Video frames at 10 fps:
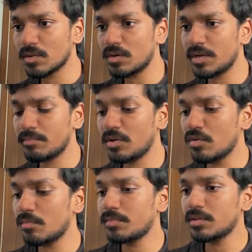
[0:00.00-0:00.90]
let me
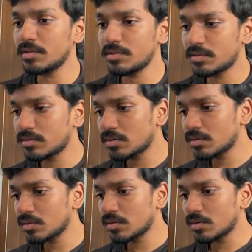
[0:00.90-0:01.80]
copy this
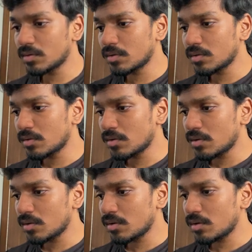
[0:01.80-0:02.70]

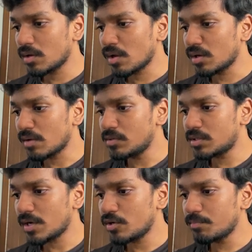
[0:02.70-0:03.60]
and I will try to